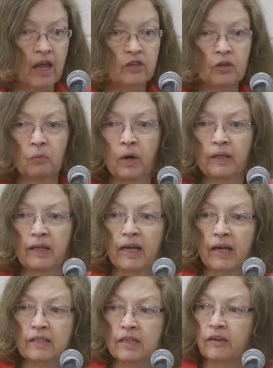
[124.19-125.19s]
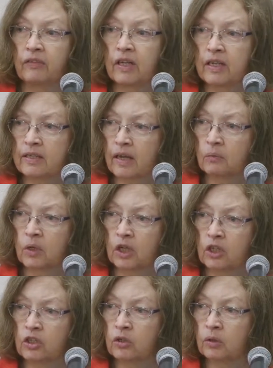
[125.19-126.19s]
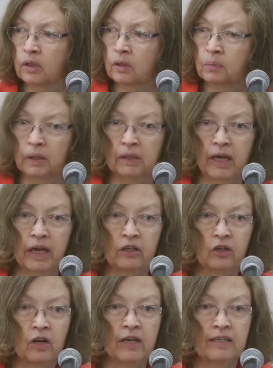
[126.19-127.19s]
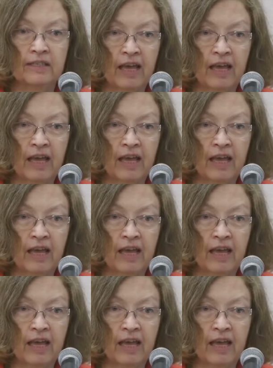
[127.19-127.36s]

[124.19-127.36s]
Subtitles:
So one of the activities that we're going to do a little bit later is